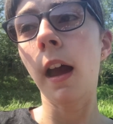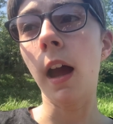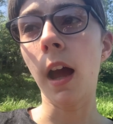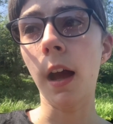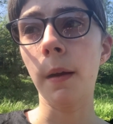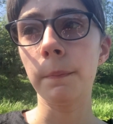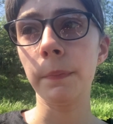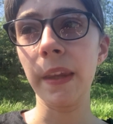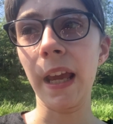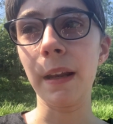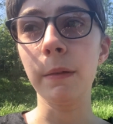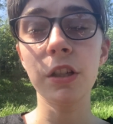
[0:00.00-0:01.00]
and
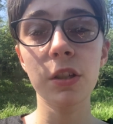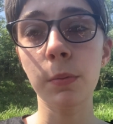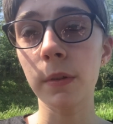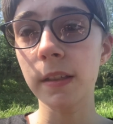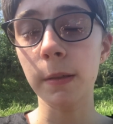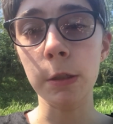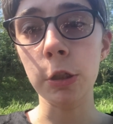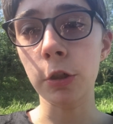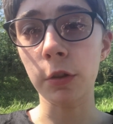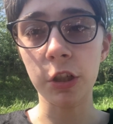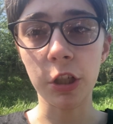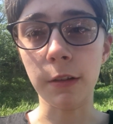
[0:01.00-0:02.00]
we just wanted to
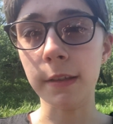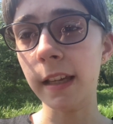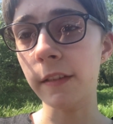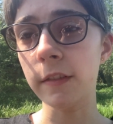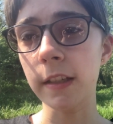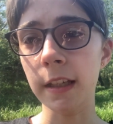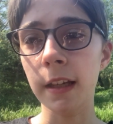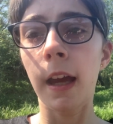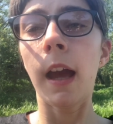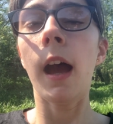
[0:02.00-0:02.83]
ensure the child's safety.